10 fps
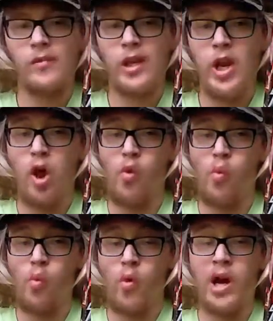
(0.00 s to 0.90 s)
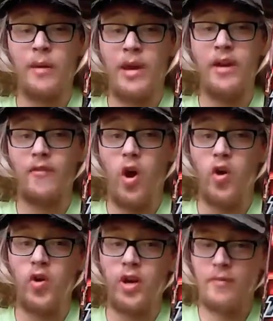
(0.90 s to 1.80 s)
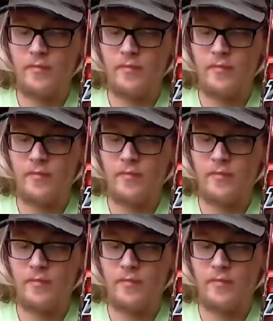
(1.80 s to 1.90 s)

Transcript: Know what I mean by him?